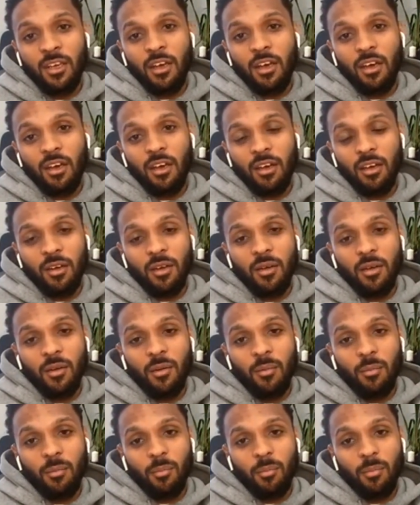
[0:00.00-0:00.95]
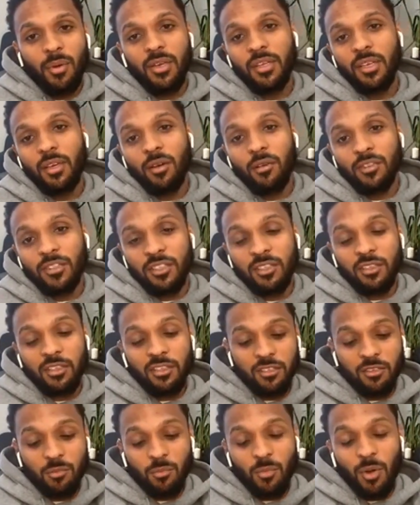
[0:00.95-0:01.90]
But yeah, obviously because
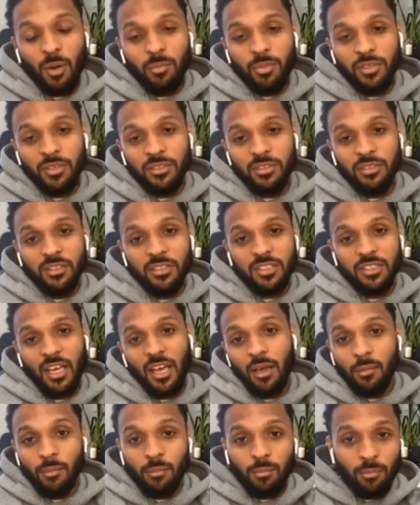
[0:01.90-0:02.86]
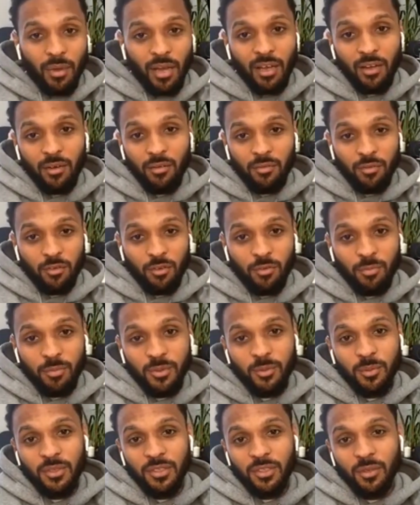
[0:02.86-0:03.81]
of my business, I'm back and forth
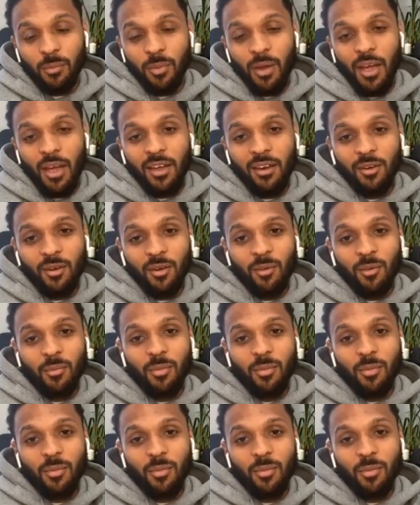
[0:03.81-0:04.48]
between Dubai a lot.